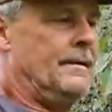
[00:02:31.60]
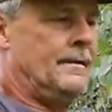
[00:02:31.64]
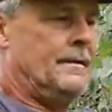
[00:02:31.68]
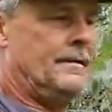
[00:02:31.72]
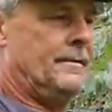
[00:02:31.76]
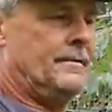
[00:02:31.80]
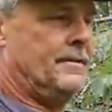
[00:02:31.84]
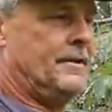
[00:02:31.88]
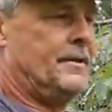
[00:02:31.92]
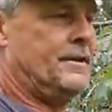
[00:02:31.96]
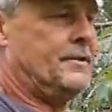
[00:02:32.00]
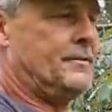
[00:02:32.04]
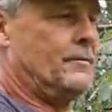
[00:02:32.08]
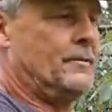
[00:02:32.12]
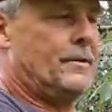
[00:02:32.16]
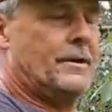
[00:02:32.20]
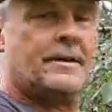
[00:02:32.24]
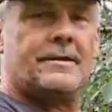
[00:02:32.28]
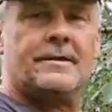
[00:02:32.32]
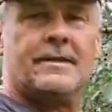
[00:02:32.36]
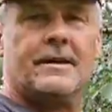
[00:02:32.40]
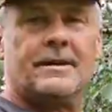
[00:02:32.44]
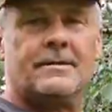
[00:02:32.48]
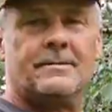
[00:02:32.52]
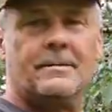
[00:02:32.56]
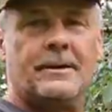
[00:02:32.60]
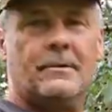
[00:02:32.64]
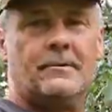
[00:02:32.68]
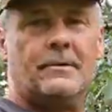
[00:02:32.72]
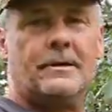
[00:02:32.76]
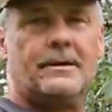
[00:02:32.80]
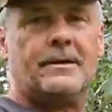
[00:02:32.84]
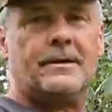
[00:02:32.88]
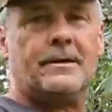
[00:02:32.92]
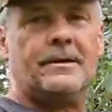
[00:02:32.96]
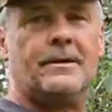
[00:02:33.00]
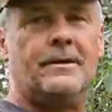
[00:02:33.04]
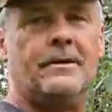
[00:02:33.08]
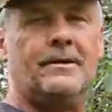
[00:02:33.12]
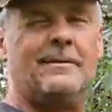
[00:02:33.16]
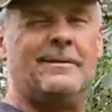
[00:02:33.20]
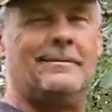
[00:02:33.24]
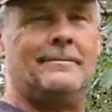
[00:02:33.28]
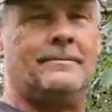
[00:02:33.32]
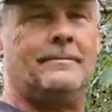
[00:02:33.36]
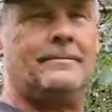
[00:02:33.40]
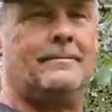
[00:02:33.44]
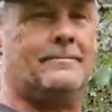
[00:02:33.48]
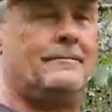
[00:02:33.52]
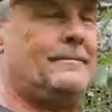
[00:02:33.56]
She's the one that tells me what to do
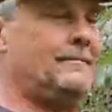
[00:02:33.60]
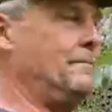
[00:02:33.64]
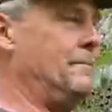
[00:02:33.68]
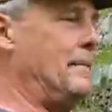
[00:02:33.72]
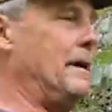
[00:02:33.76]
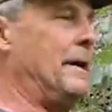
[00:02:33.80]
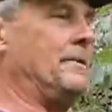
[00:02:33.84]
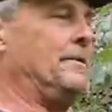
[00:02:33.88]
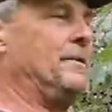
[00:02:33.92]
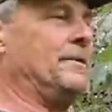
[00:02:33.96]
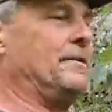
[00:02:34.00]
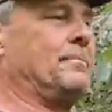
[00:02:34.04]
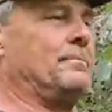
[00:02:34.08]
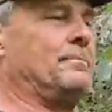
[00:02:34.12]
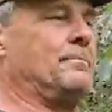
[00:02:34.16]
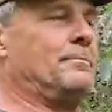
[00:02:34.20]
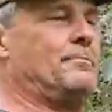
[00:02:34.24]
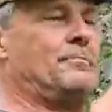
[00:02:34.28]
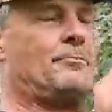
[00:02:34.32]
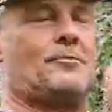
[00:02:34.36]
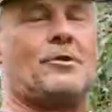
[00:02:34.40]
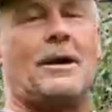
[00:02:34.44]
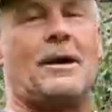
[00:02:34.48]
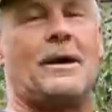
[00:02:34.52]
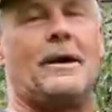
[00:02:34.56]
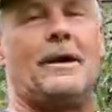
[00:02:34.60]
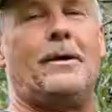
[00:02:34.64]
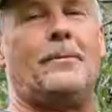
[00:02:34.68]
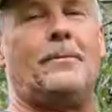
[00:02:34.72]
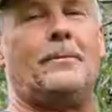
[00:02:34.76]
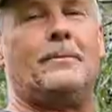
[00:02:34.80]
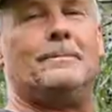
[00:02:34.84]
and I just try to help.